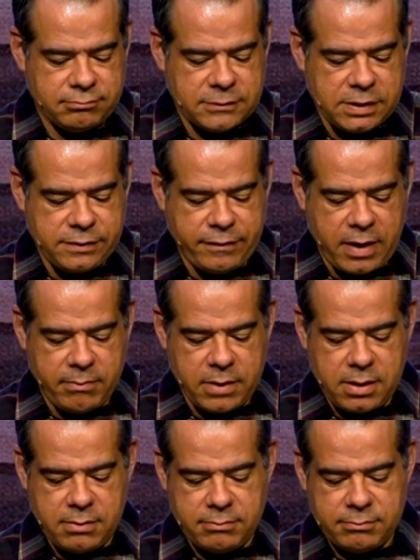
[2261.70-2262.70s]
His
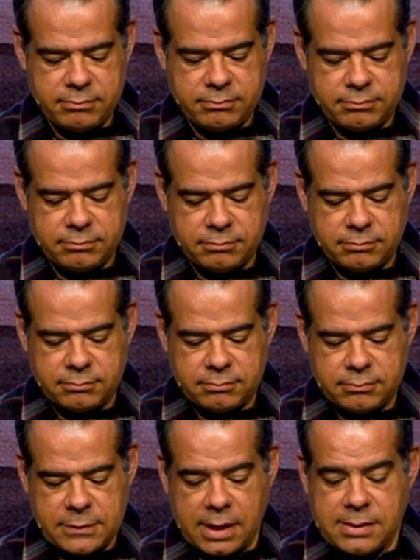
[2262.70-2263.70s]
family.
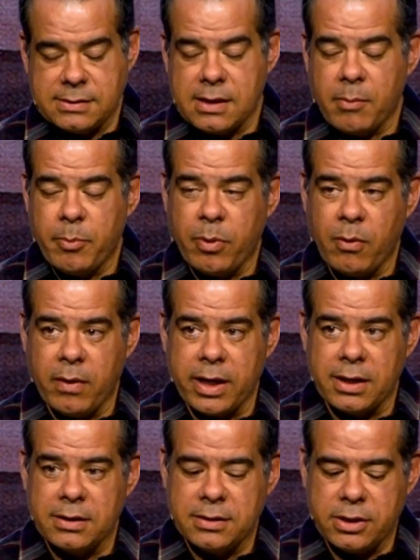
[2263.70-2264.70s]
At some
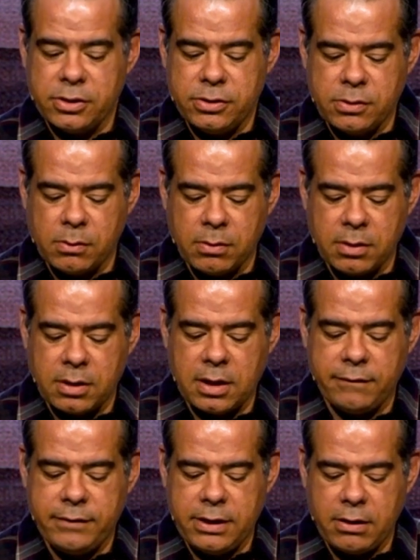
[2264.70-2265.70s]
point, the door
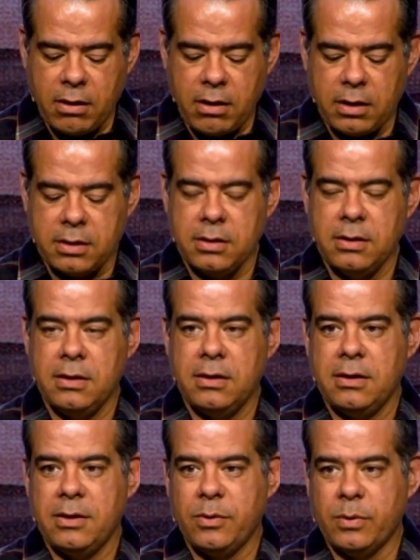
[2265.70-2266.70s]
of the ark
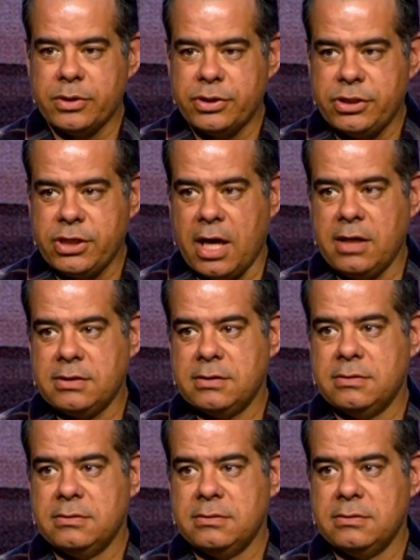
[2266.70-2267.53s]
will shut.